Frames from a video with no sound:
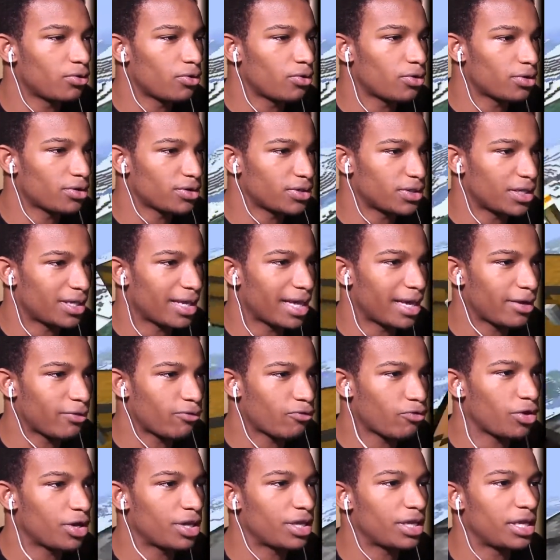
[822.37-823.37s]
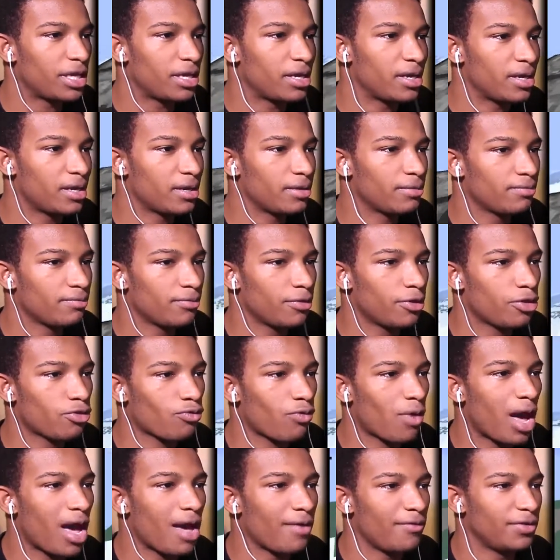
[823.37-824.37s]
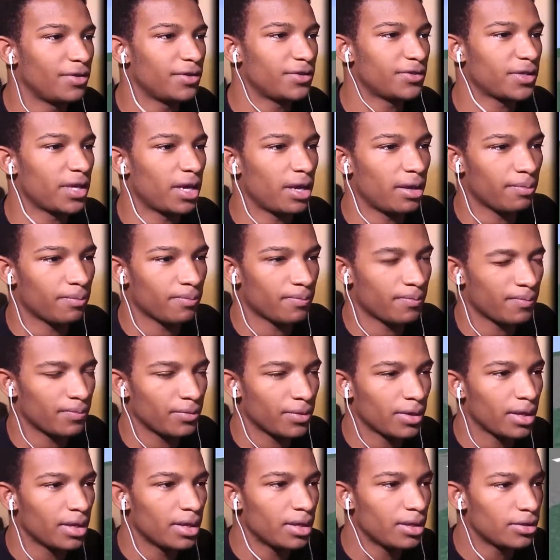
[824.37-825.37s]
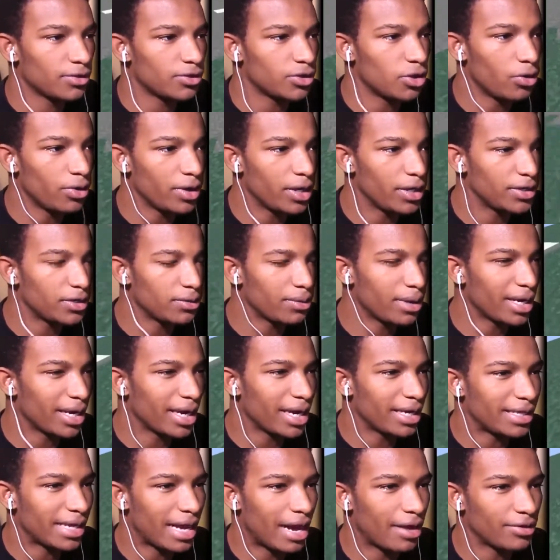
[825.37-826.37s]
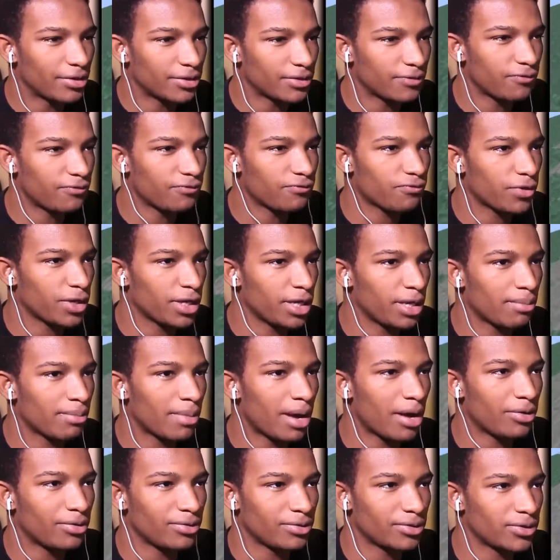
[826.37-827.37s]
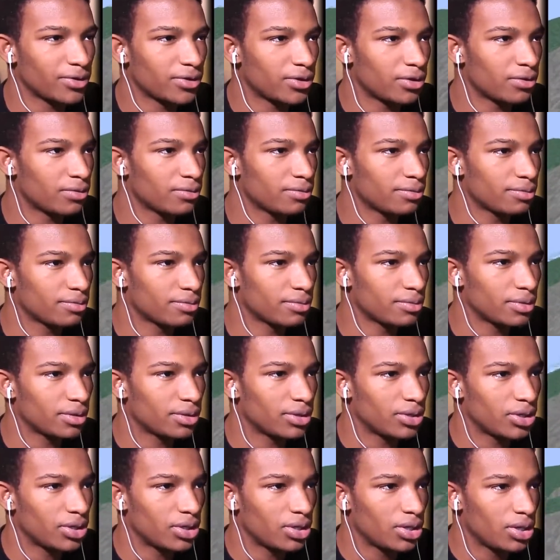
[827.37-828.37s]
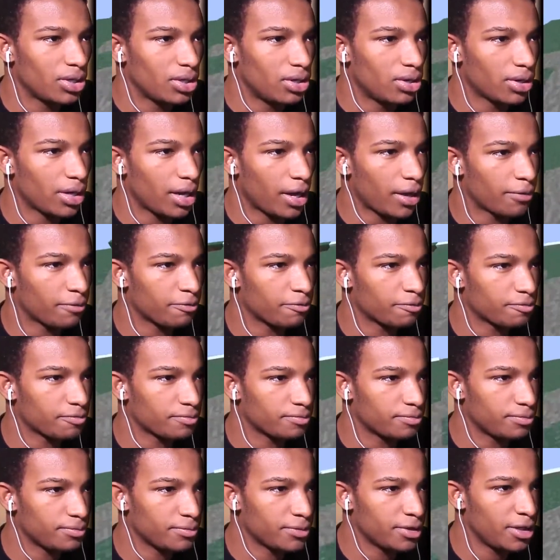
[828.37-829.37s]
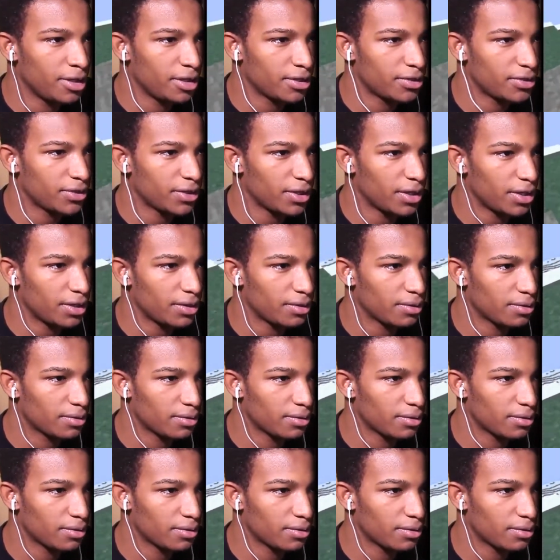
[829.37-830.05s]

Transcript: in order to like really thrive in this game. There's no easy way to get down this freaking mountain, so. Okay, let's see.